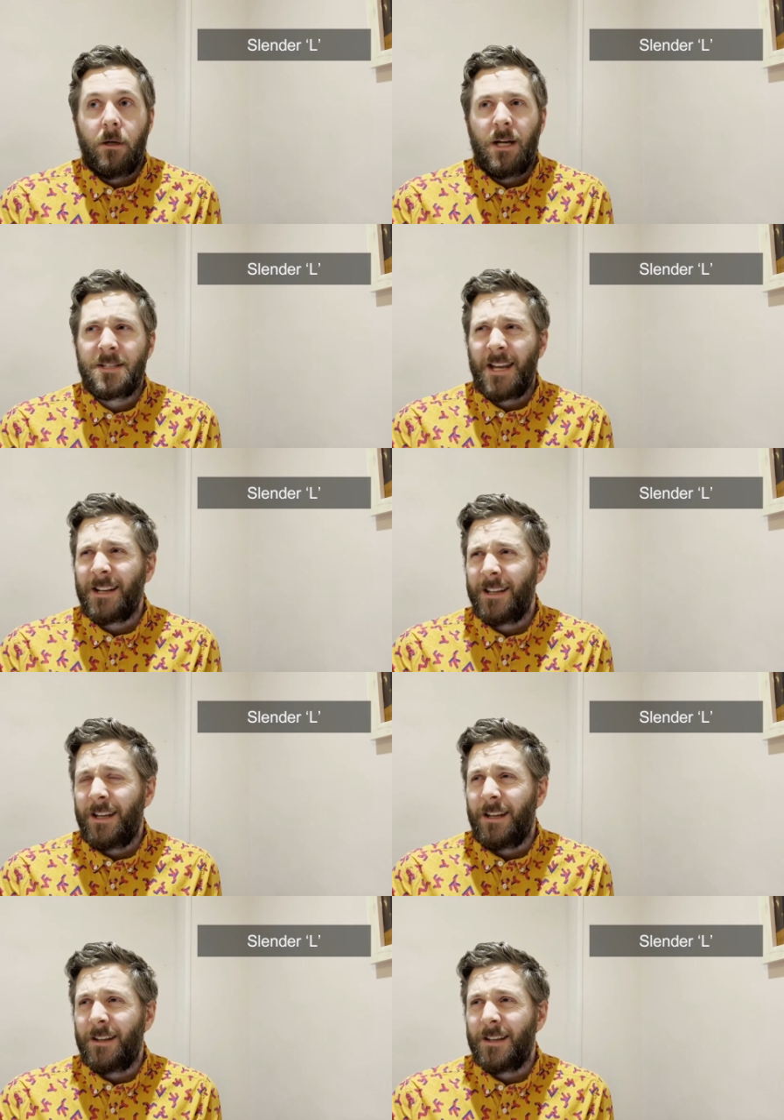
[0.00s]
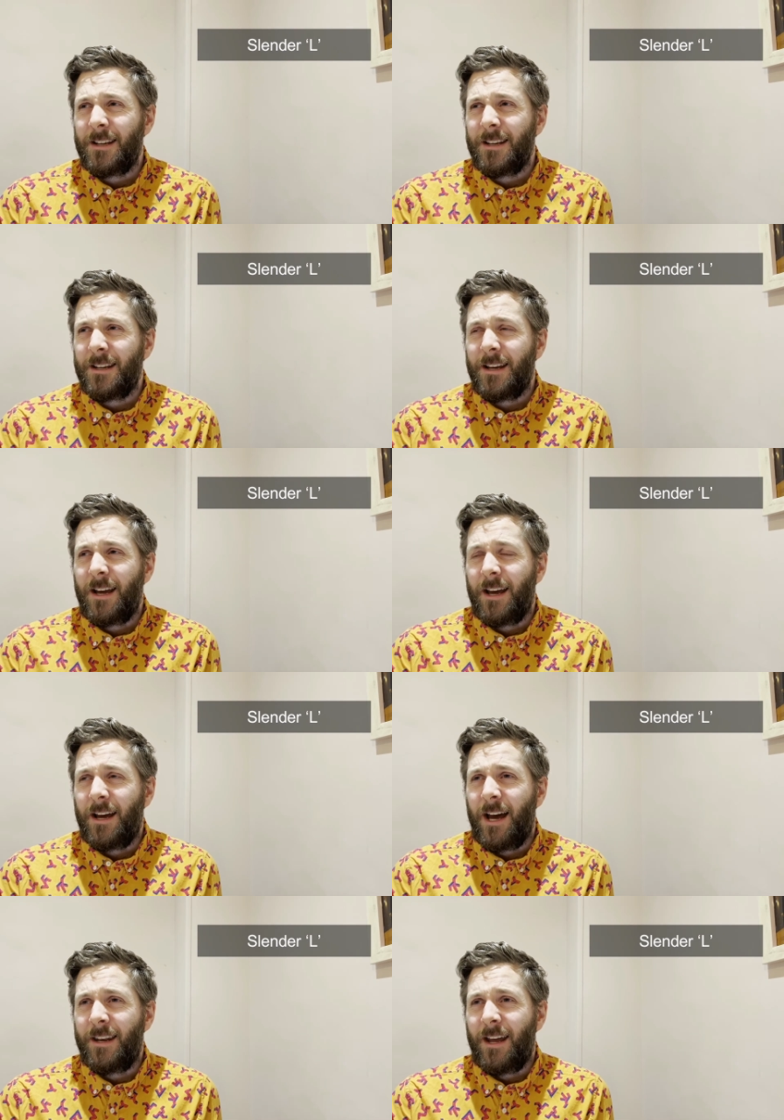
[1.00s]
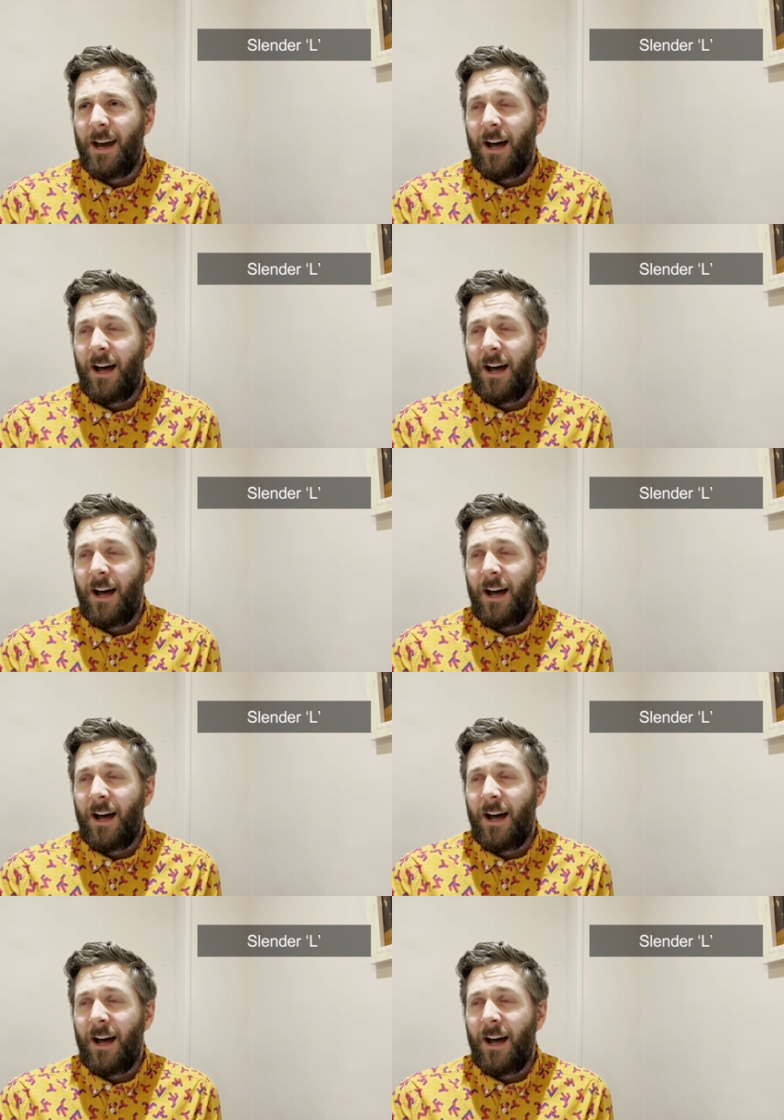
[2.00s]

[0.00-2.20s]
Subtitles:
It's technically an